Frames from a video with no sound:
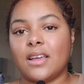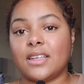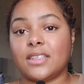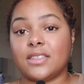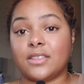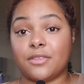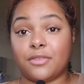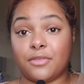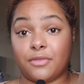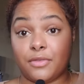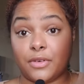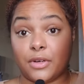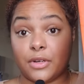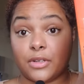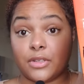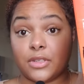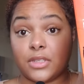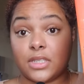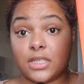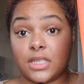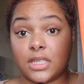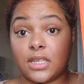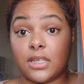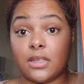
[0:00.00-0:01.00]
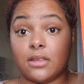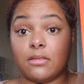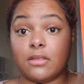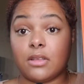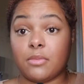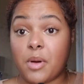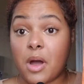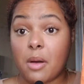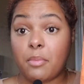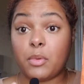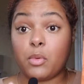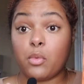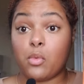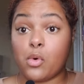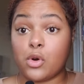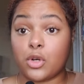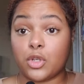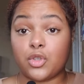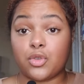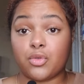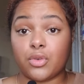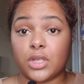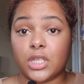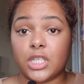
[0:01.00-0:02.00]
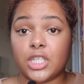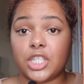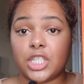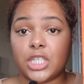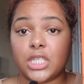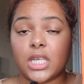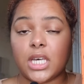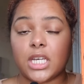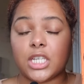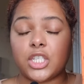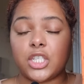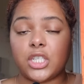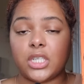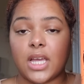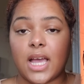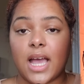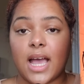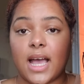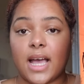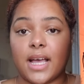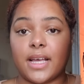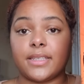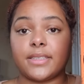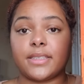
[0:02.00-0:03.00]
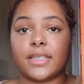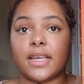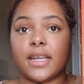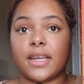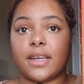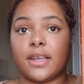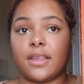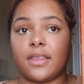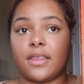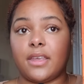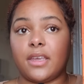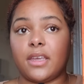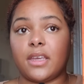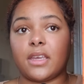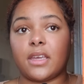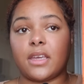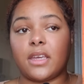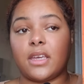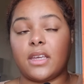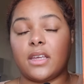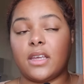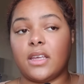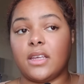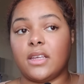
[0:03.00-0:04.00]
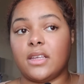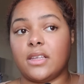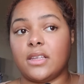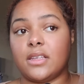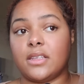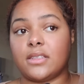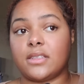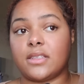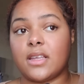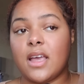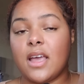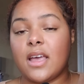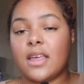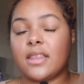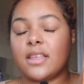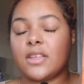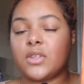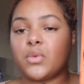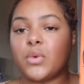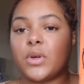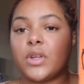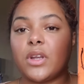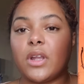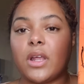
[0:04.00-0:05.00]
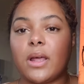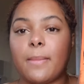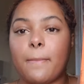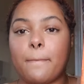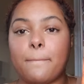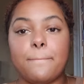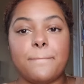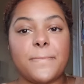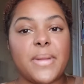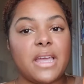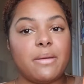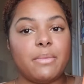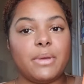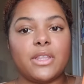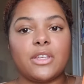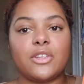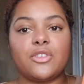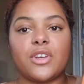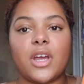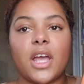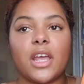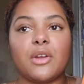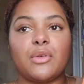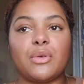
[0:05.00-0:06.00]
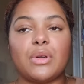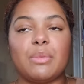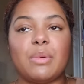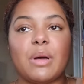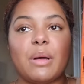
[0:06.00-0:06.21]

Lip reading: is the first in the Poppy War trilogy that she has. And I think it is this one, maybe The Dragon